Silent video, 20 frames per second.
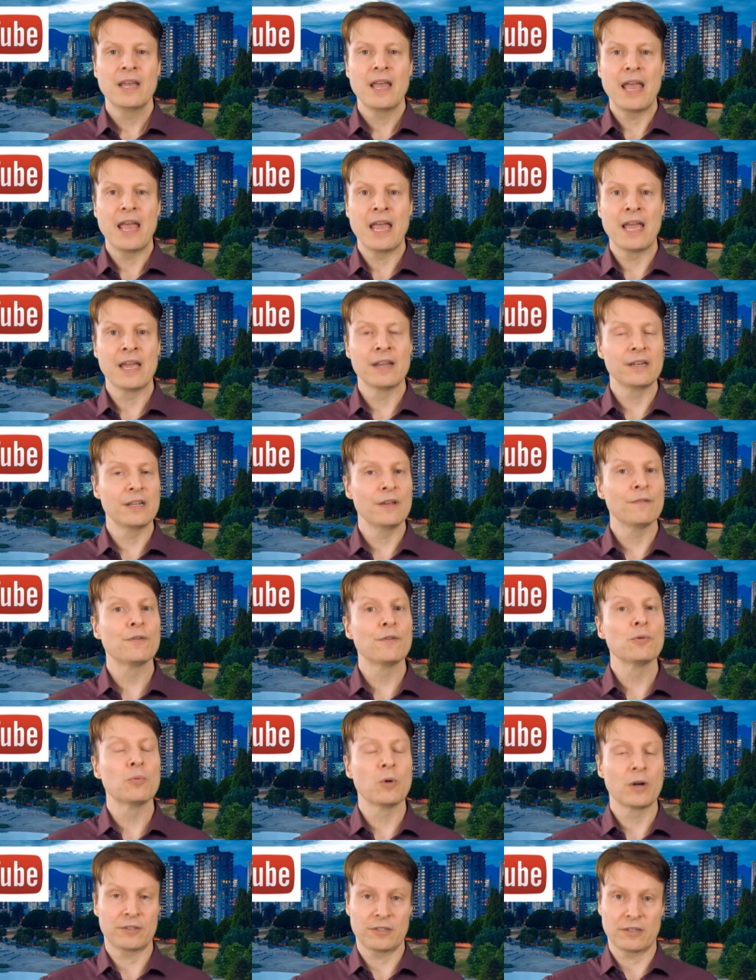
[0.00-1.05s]
And if you
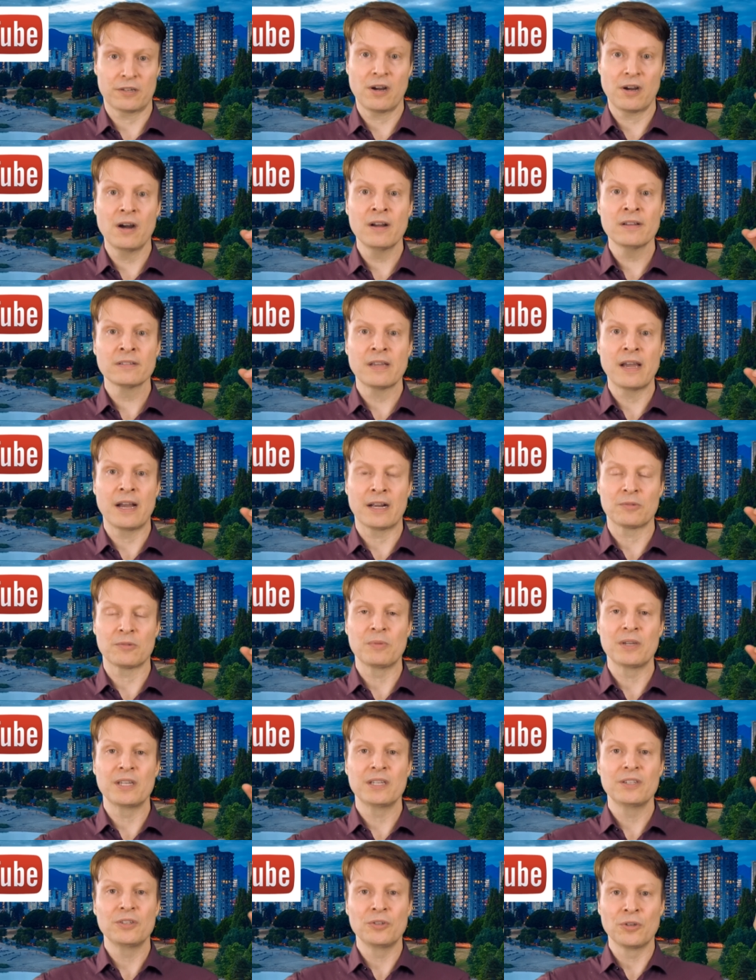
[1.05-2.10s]
want to contact
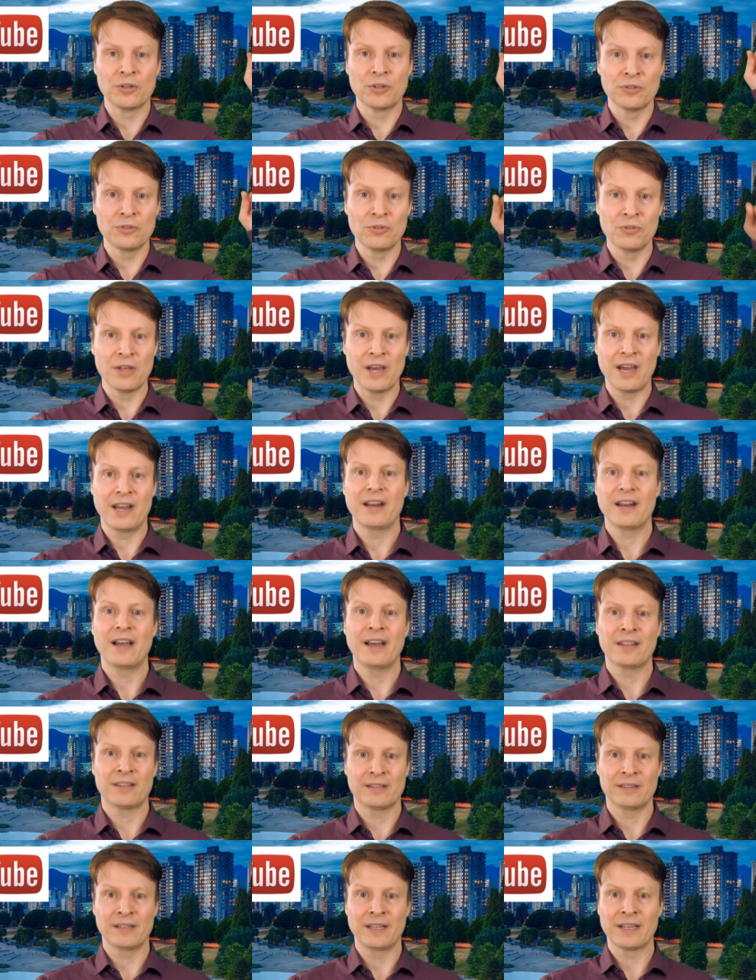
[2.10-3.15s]
me, you can do that
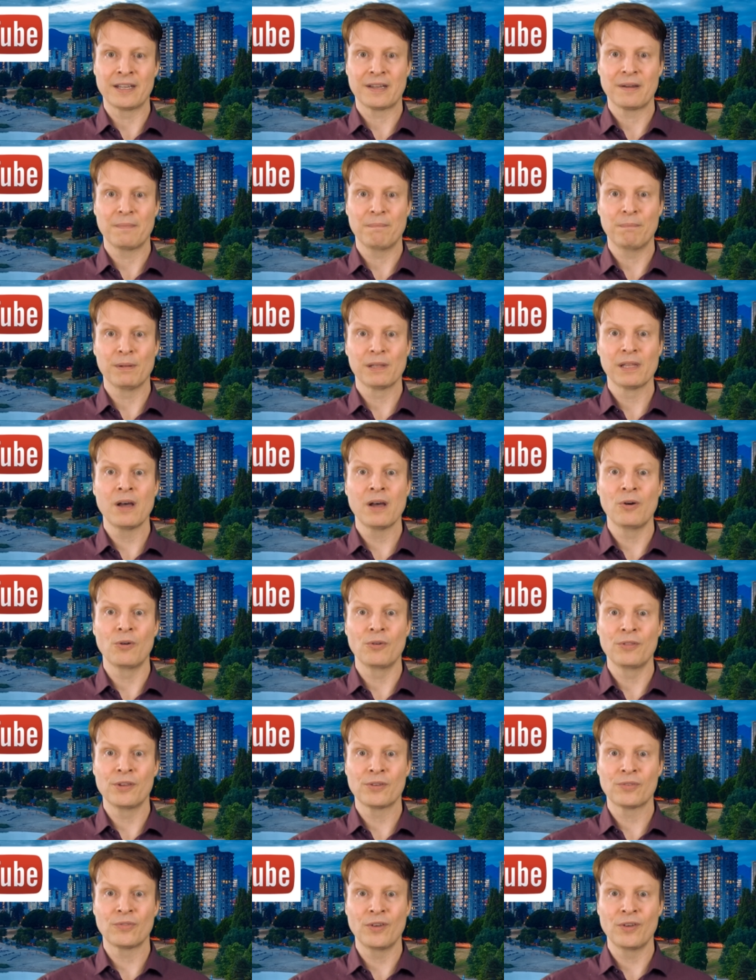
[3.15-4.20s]
at the link below
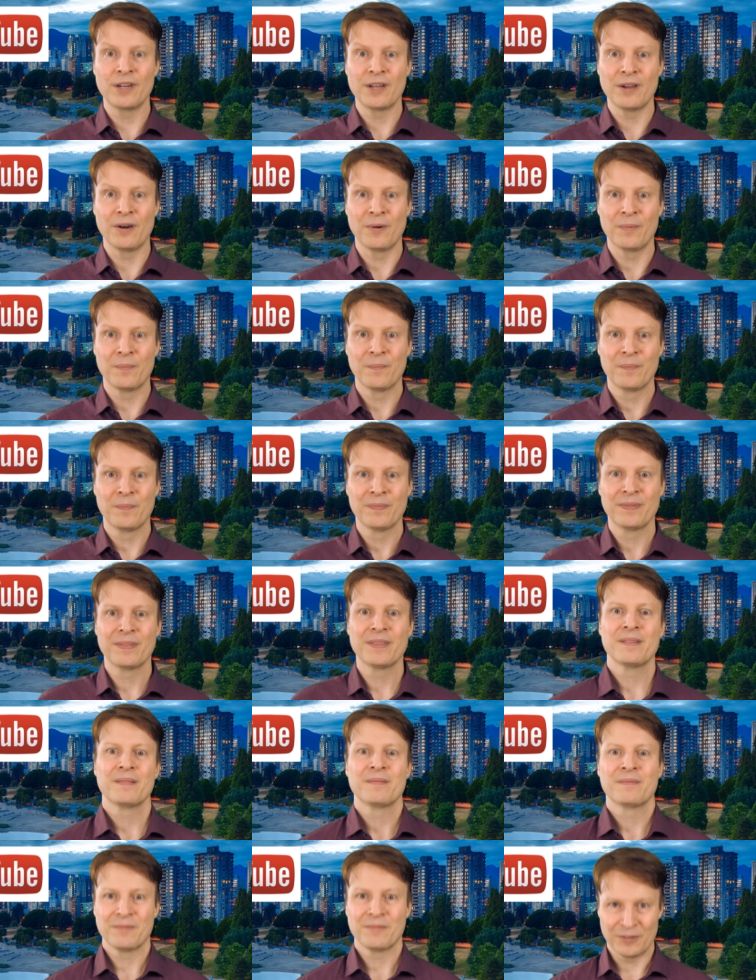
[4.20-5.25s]
this video.
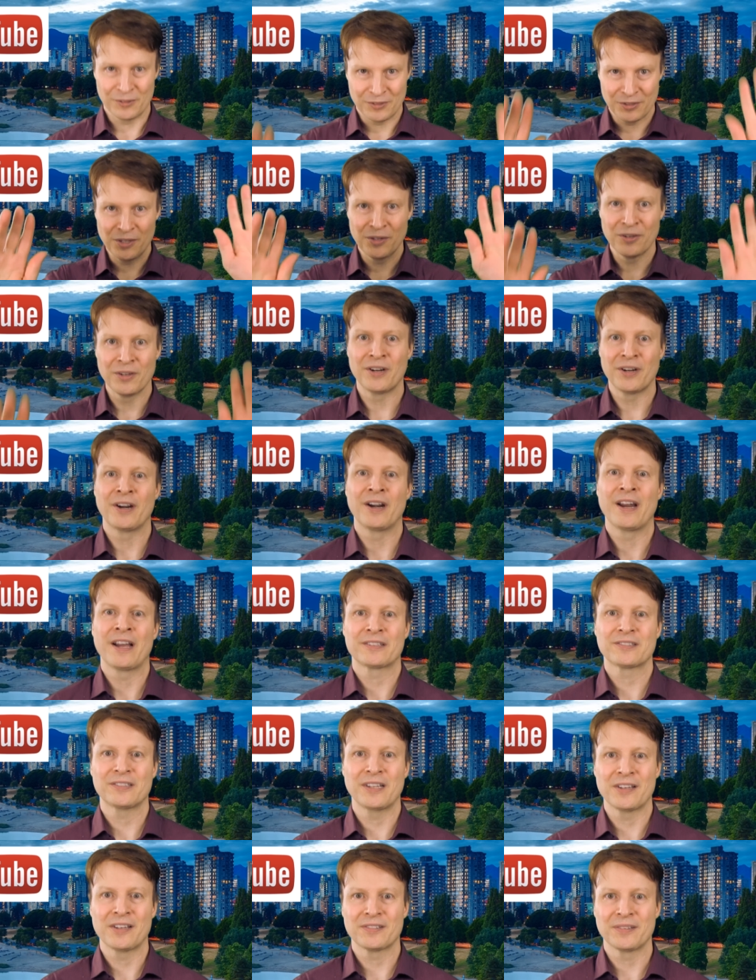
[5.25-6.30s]
We'll see you in our
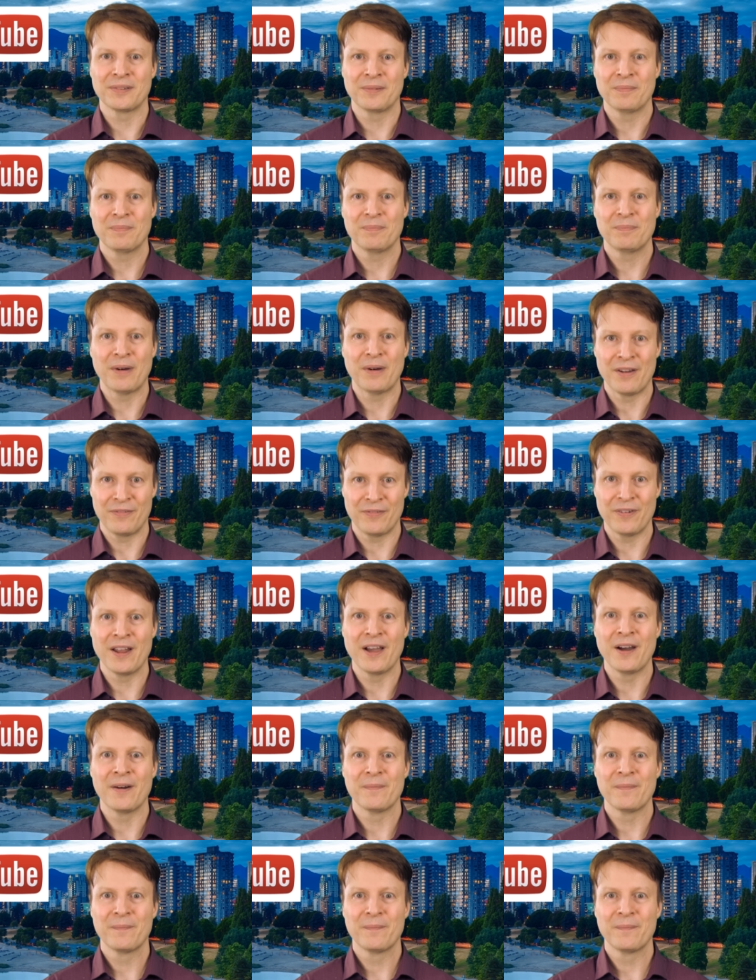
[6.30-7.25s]
next lesson. Bye for now.